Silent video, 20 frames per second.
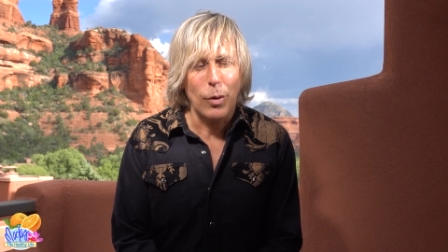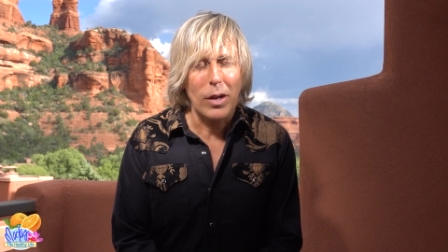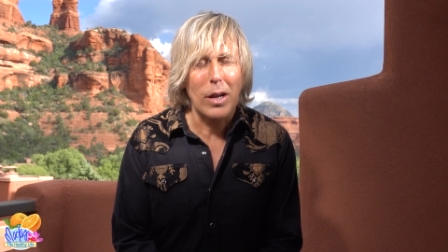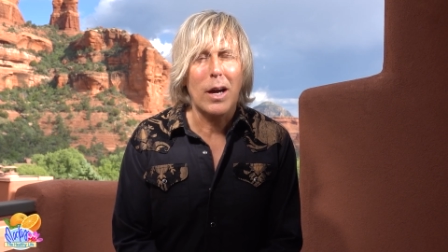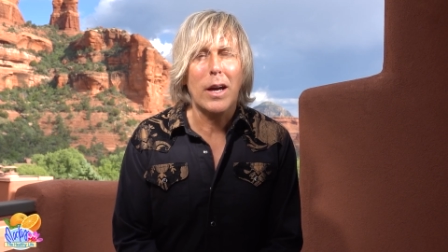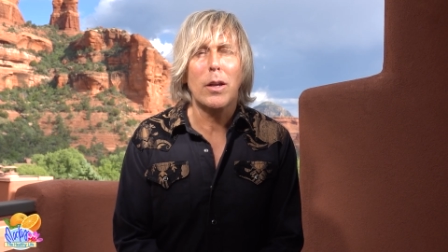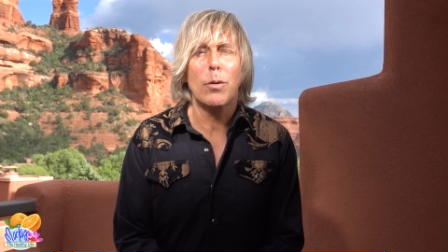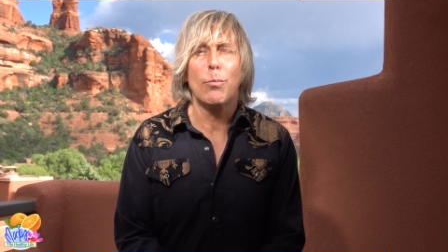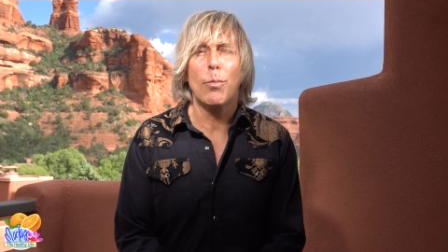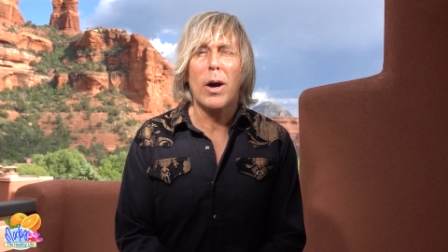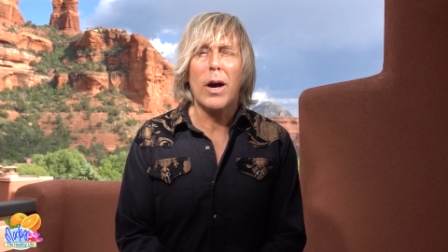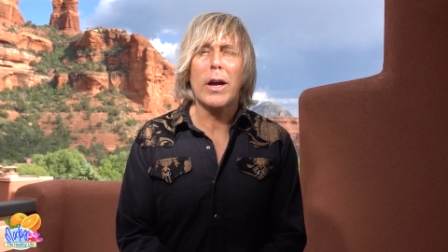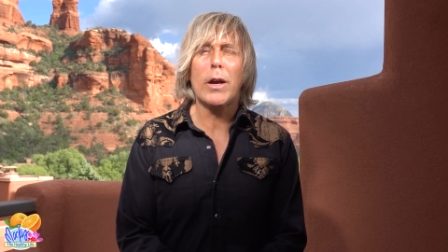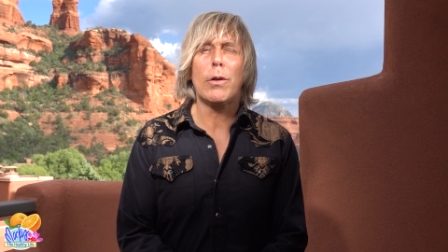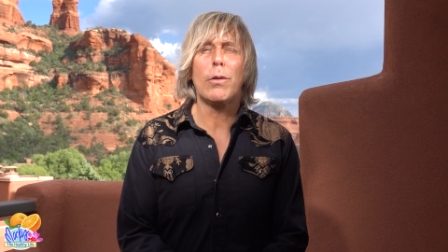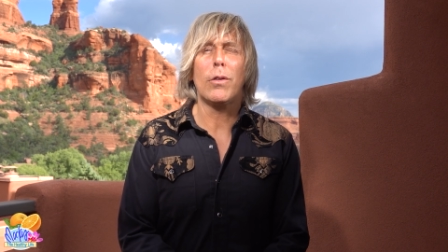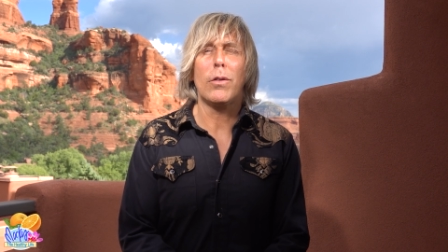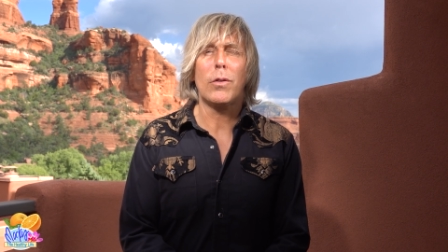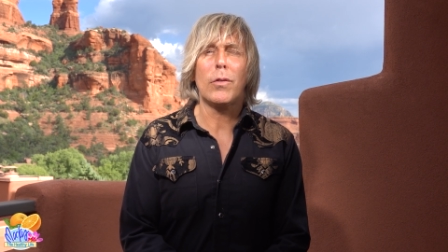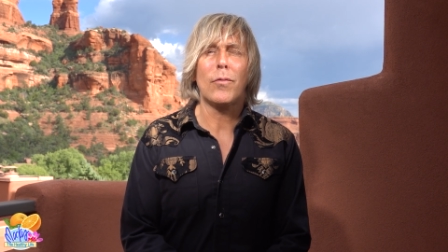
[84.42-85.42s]
but I
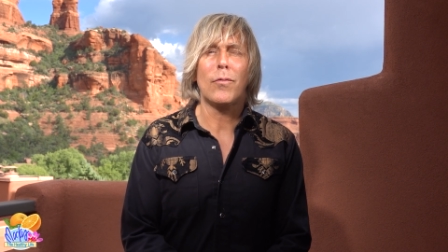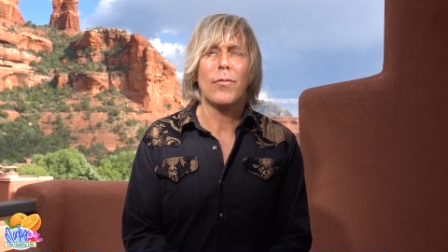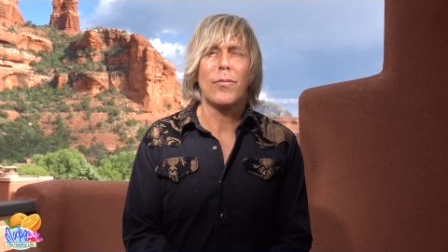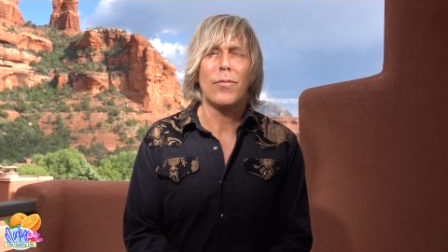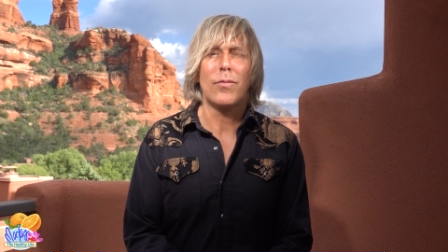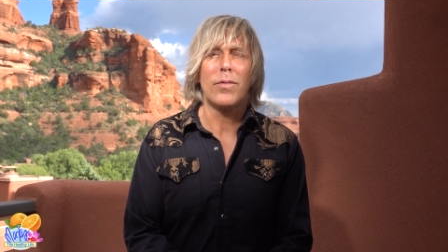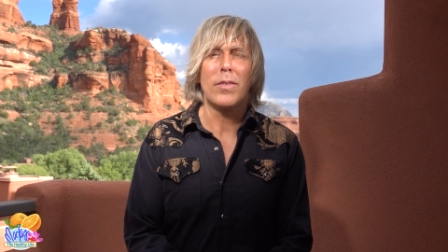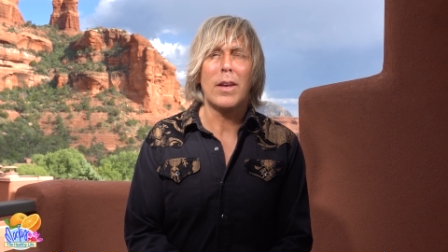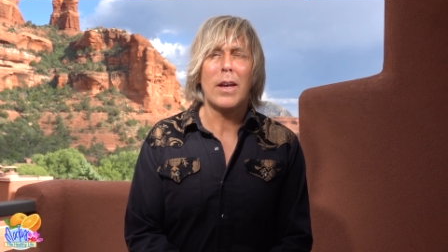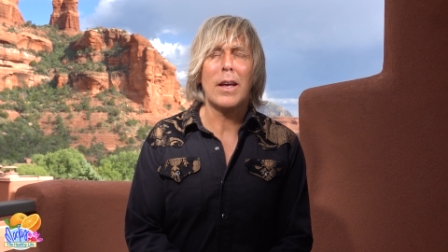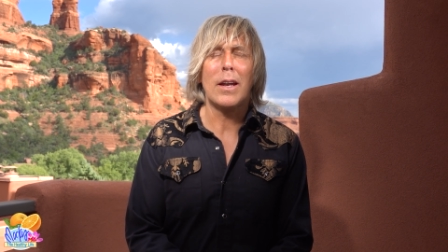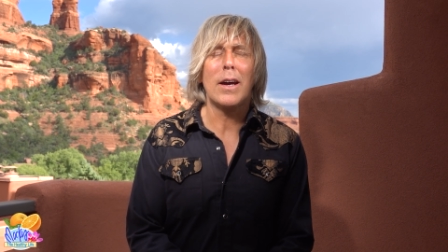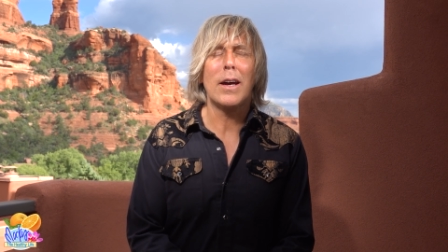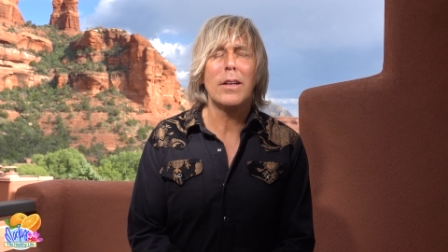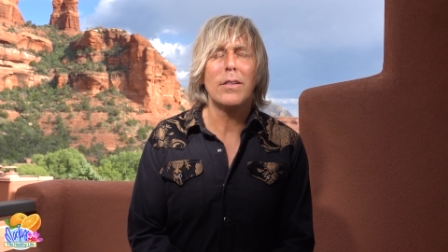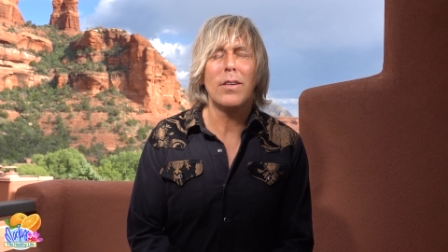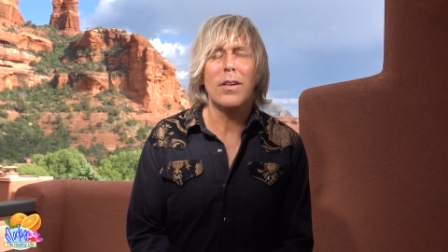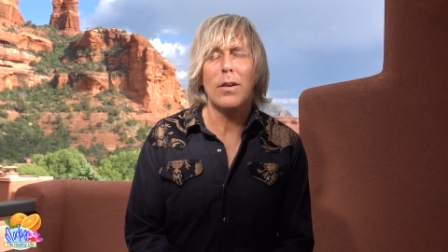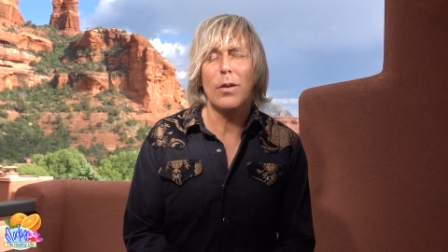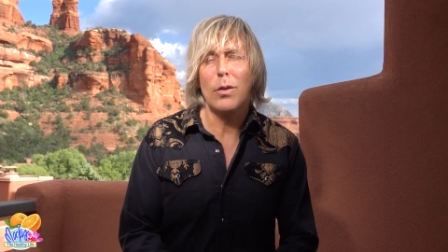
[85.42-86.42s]
admire them. And
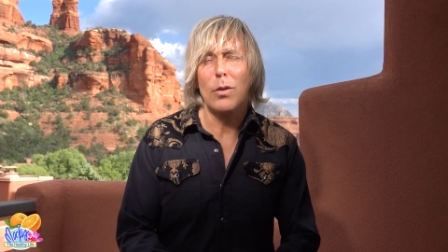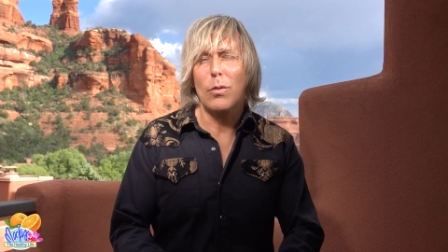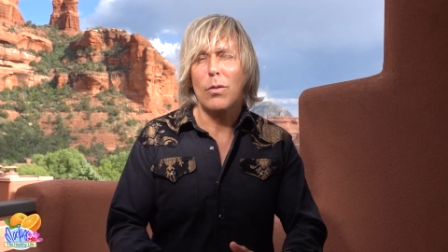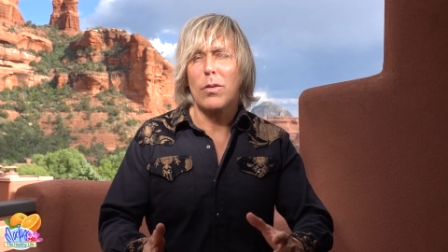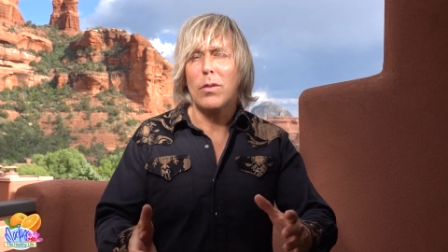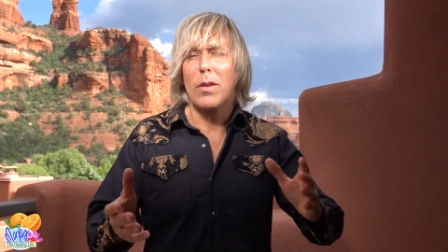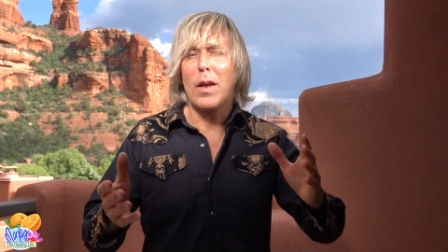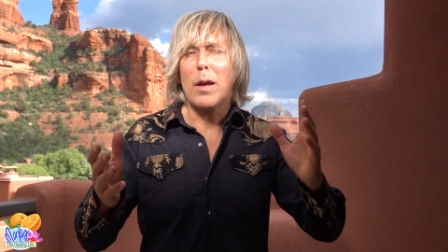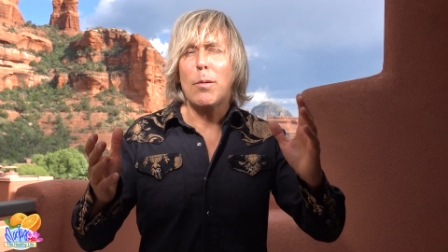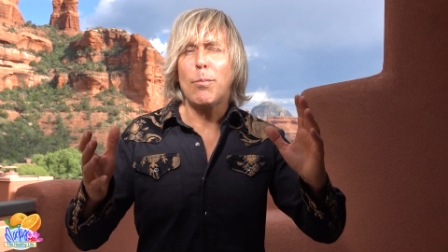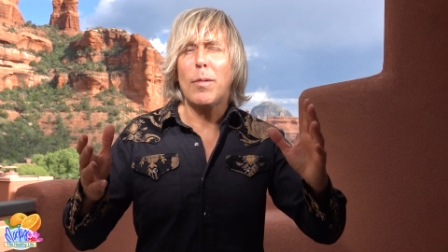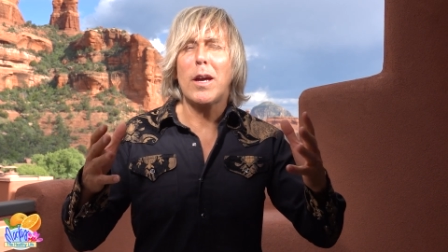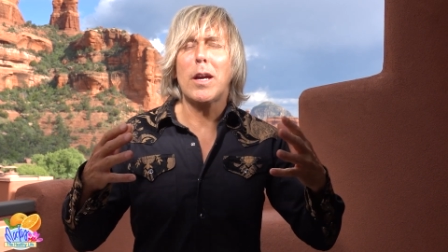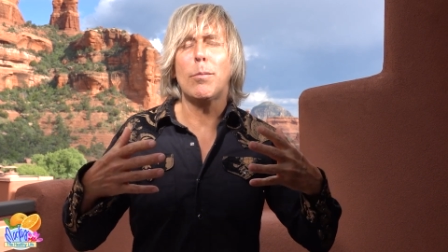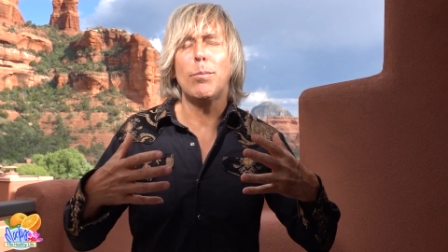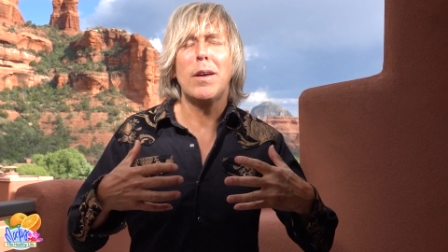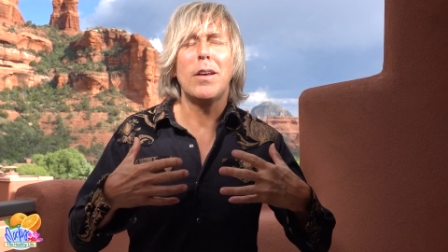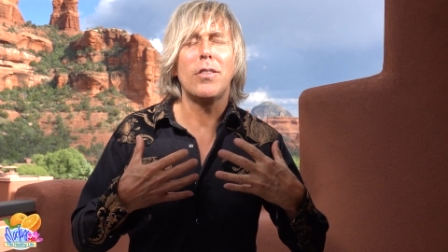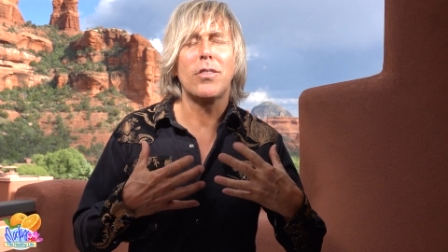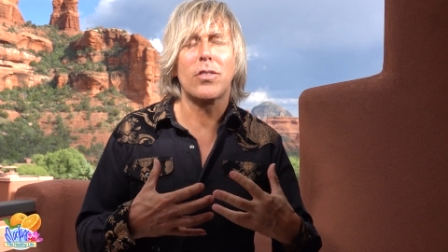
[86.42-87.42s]
I tell you, they
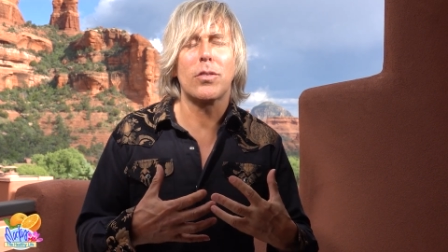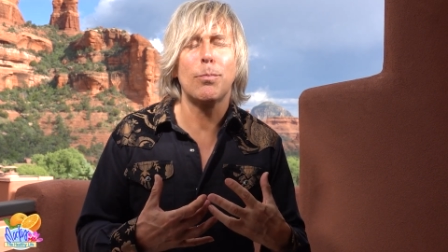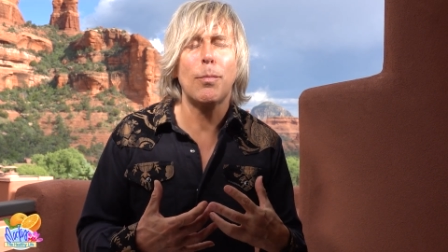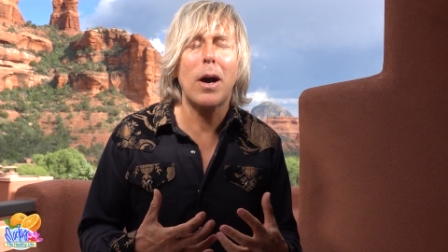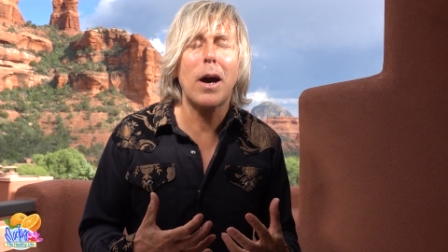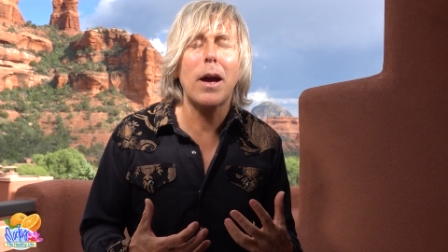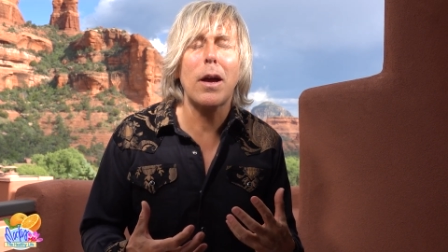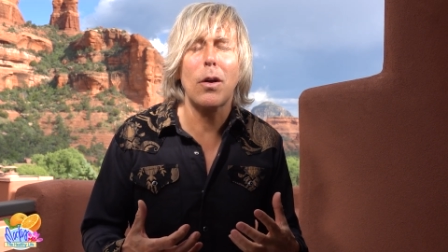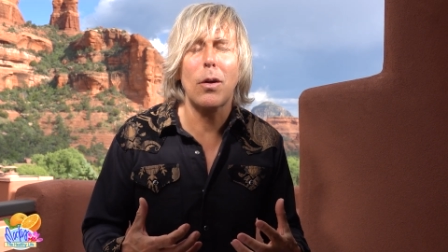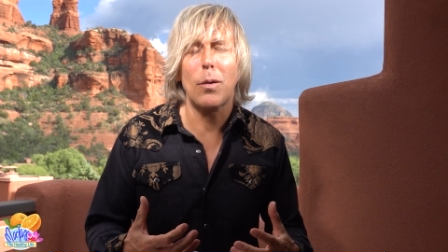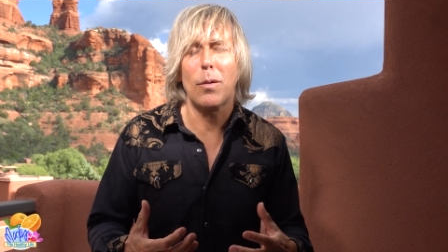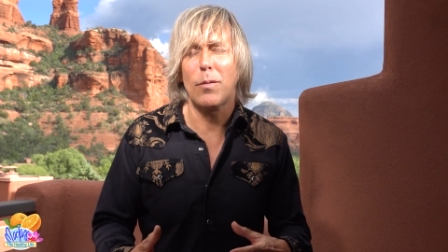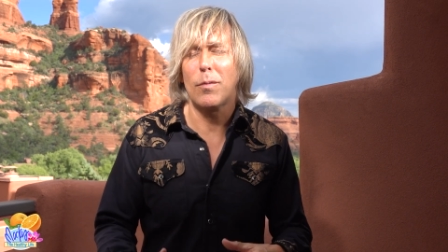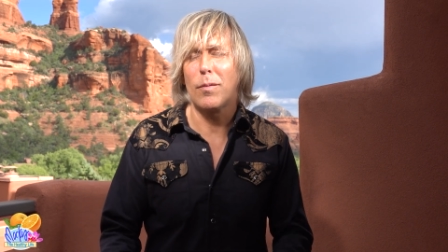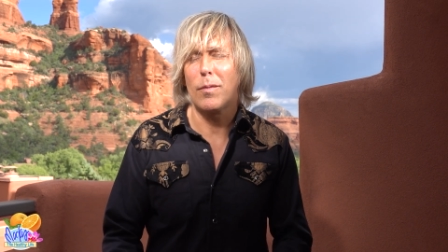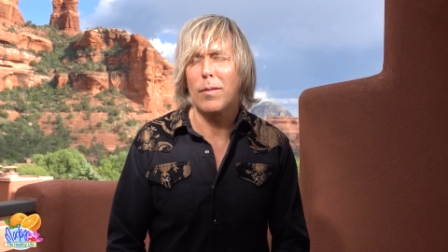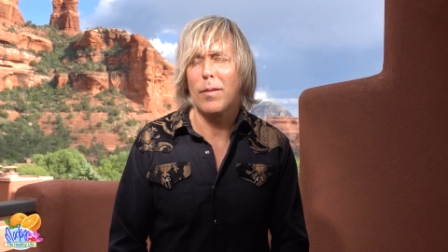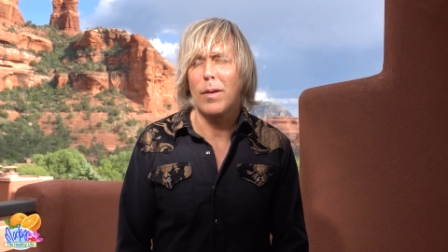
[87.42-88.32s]
make me smile.